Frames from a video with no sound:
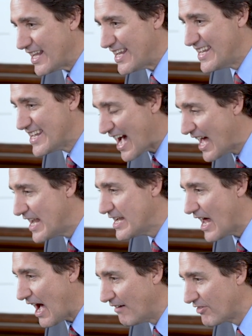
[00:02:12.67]

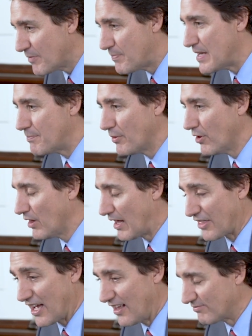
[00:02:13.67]
none of the people,
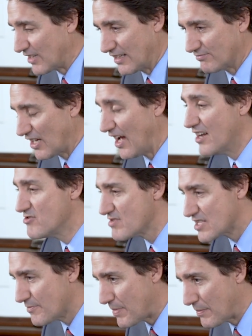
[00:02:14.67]
the
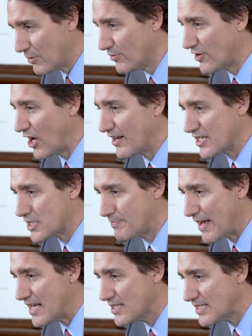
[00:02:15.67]
hundreds of people who've gone to
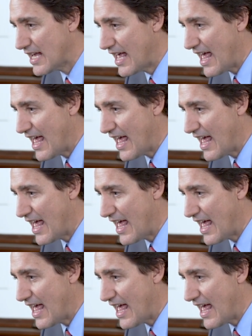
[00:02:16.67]
space,